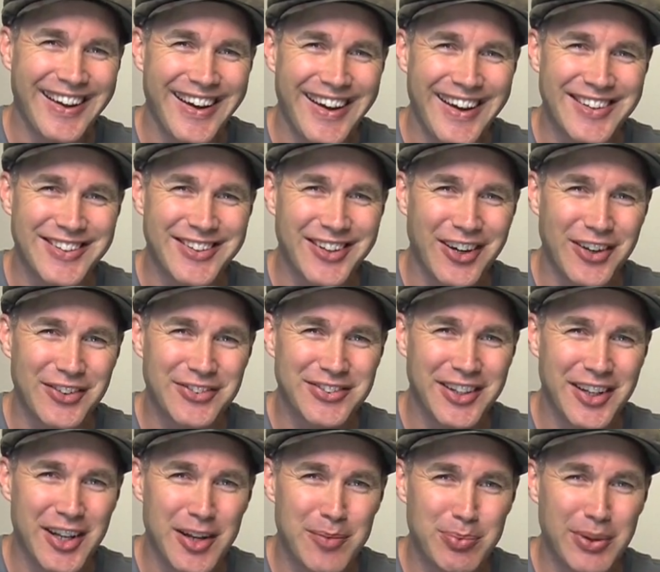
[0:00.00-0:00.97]
And I'll
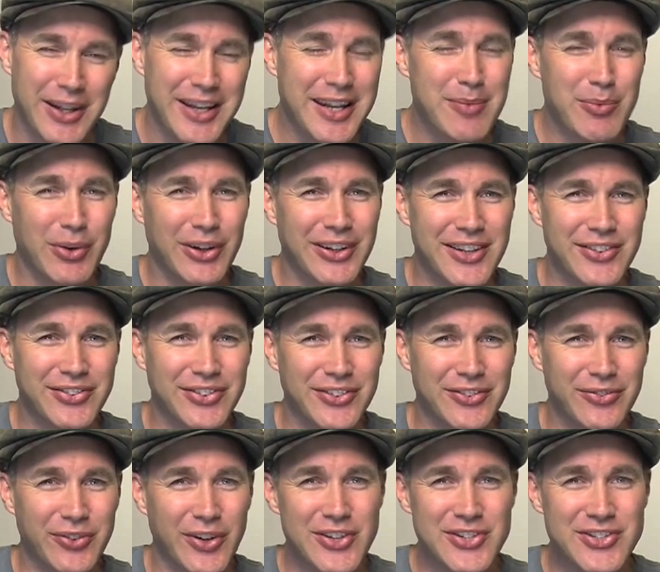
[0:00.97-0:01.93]
see you plenty more
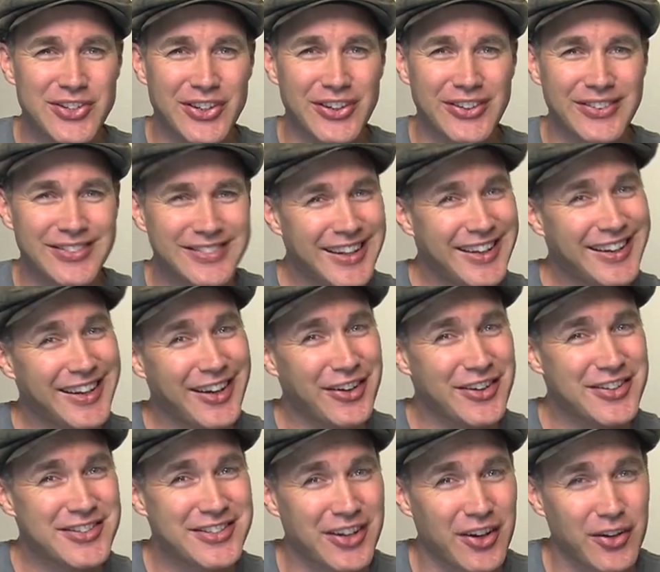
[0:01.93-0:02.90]
lessons very soon. Take care
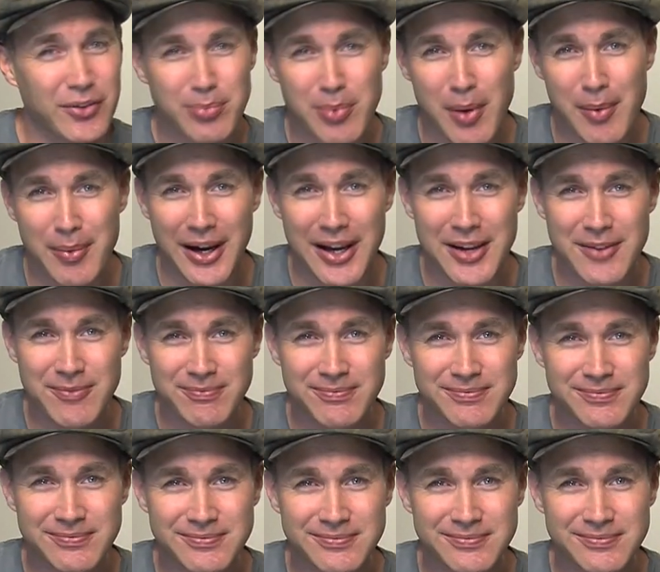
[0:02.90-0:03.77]
of yourselves. Bye bye.